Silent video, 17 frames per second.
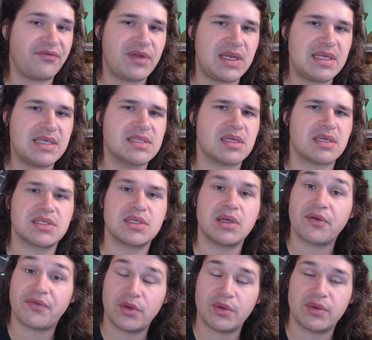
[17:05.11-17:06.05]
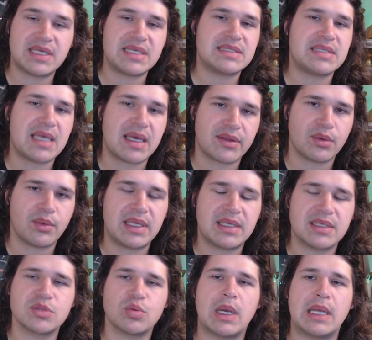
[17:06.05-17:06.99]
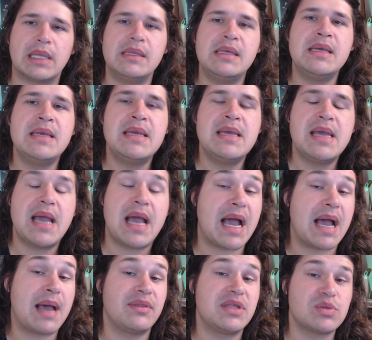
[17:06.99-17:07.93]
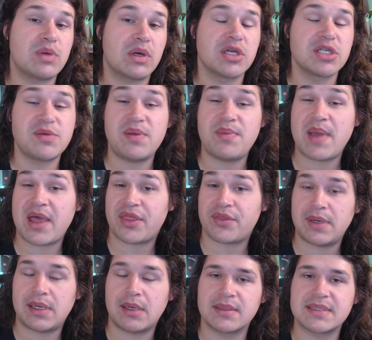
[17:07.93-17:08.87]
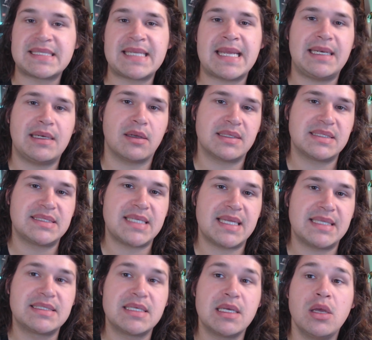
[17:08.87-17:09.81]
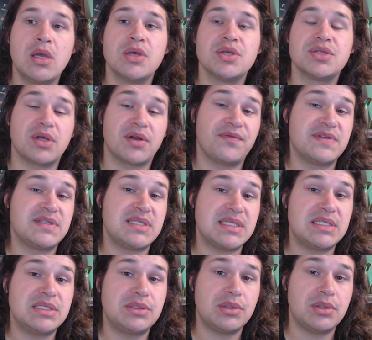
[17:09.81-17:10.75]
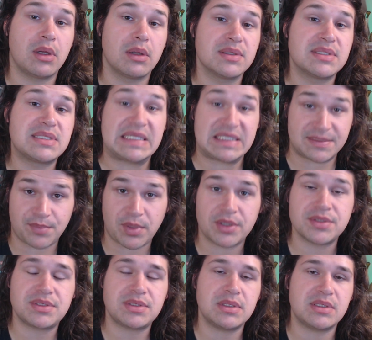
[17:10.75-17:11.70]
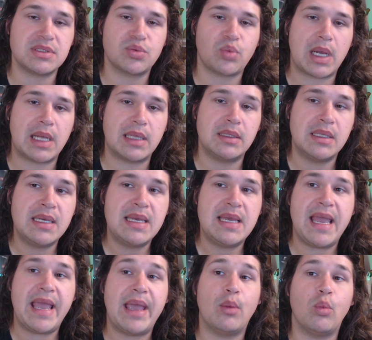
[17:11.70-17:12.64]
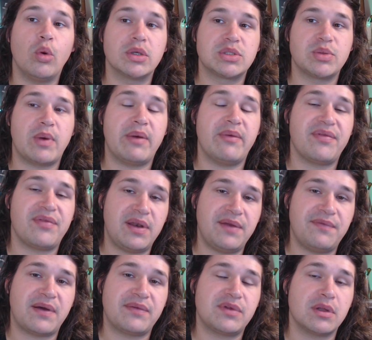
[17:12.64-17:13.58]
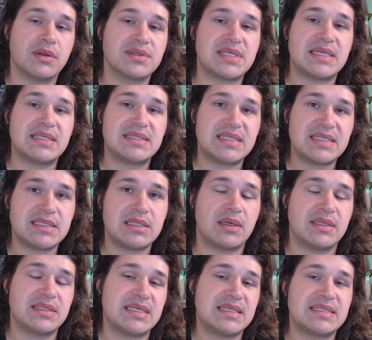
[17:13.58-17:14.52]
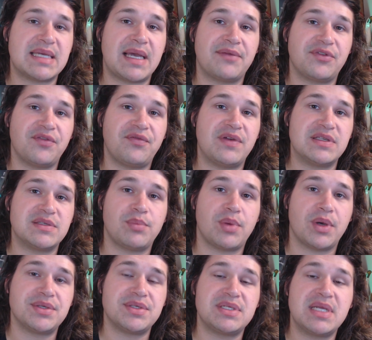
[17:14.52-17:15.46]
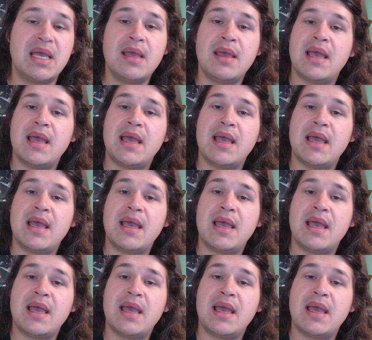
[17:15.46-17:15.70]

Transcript: Vinny's. I sold a few of these the other week as well. Uh, this one cost me about $3.89 sold it for $62, that's posted as well, and walked away with $35.69 after fees and postage.